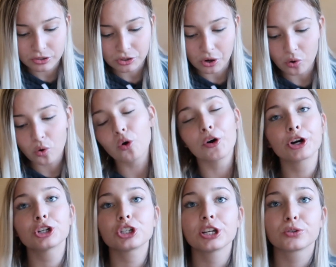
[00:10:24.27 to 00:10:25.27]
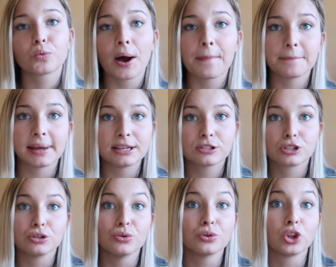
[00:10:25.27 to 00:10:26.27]
So orange is what makes
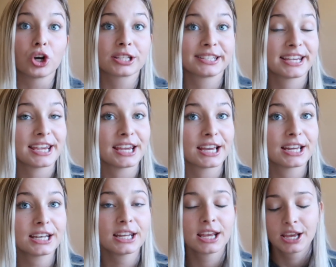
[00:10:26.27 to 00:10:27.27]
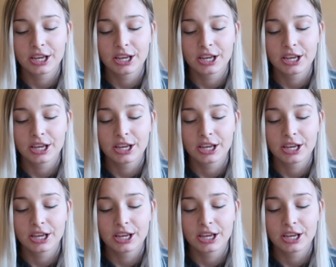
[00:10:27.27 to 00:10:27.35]
you look tan.